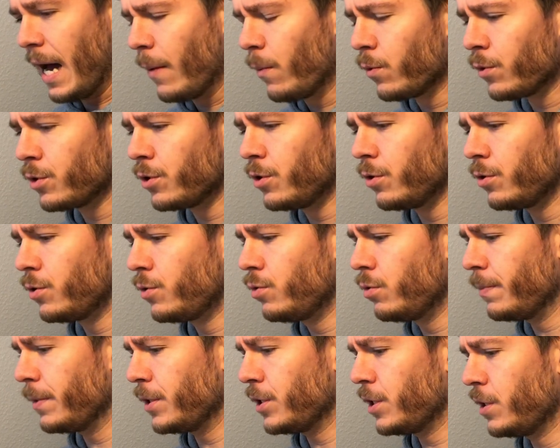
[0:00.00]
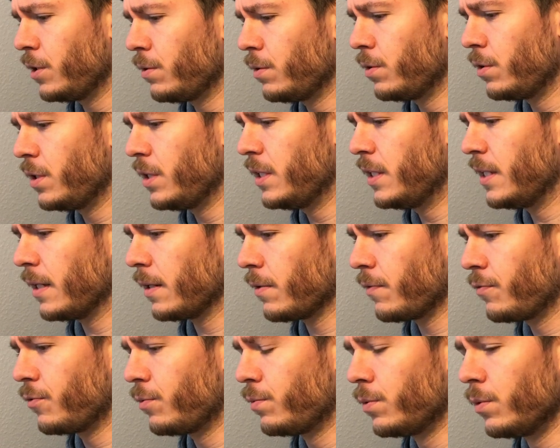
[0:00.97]
I won't go too much into the detail
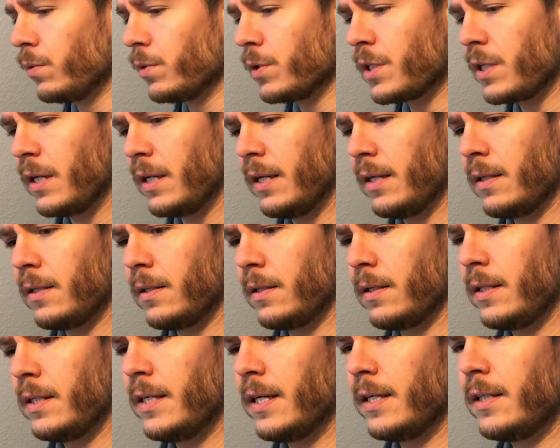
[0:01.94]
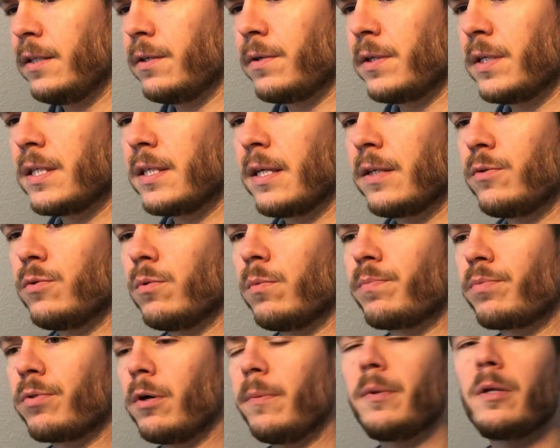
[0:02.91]
of the rules. Uh, the idea is that you'll
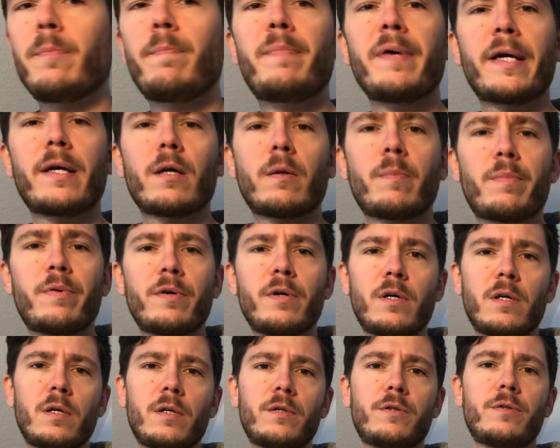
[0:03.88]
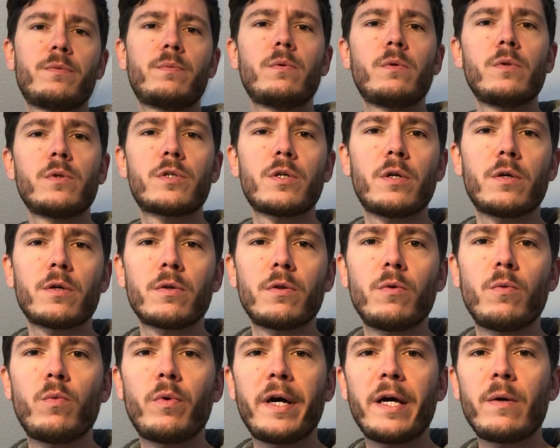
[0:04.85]
probably pick up uh, the rules along
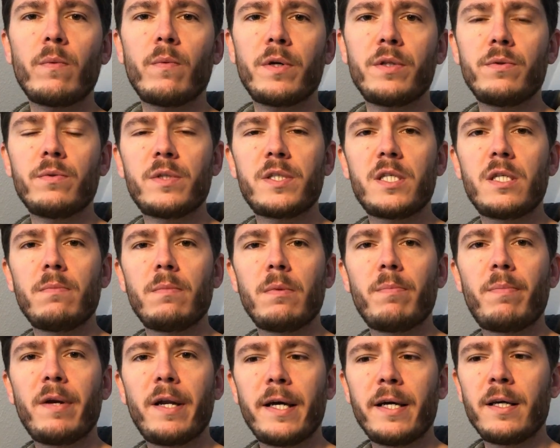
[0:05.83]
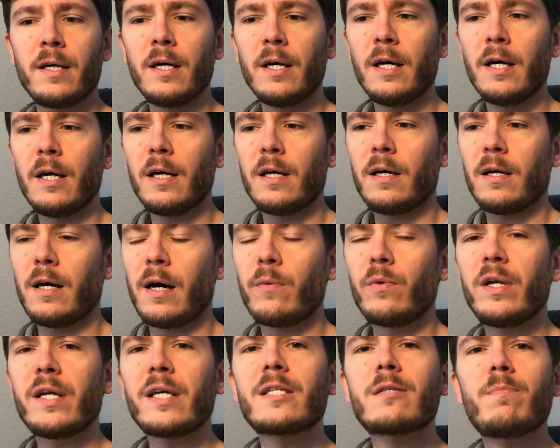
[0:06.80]
the way when you'll see me play. I
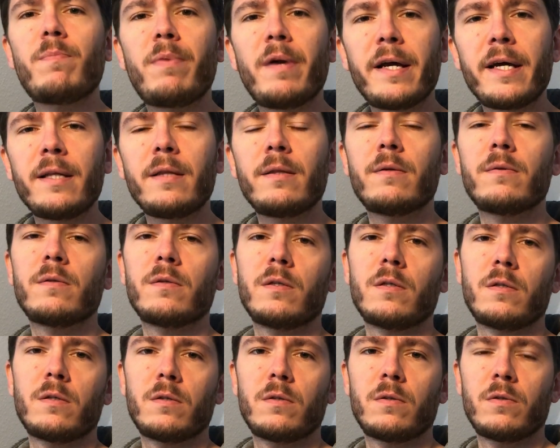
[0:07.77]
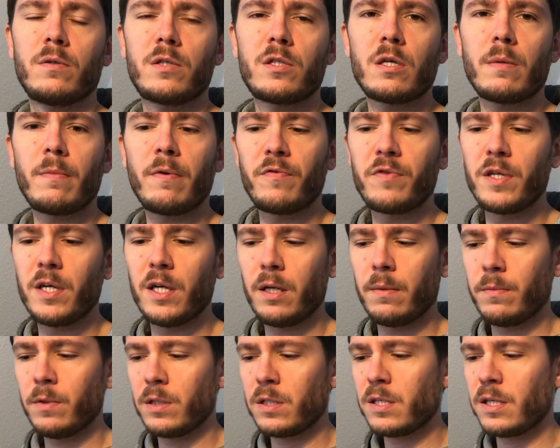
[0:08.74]
will explain uh, some of the
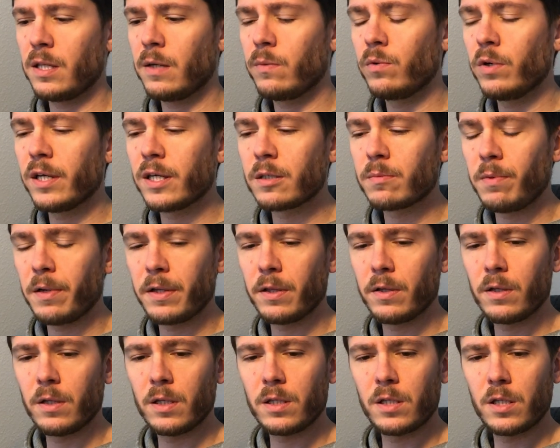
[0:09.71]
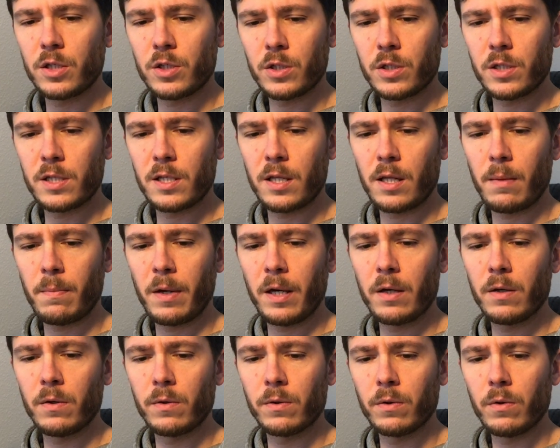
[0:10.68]
elements and I will explain the decisions that I
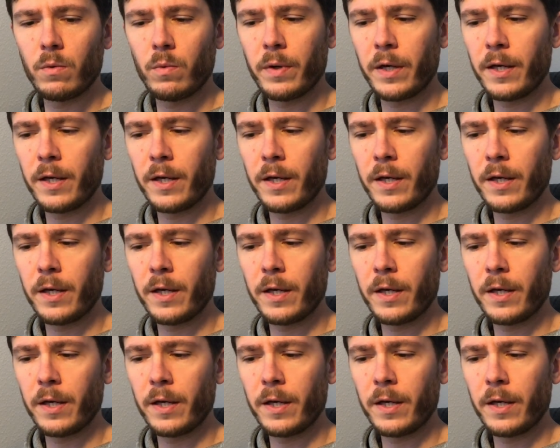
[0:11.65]
make along the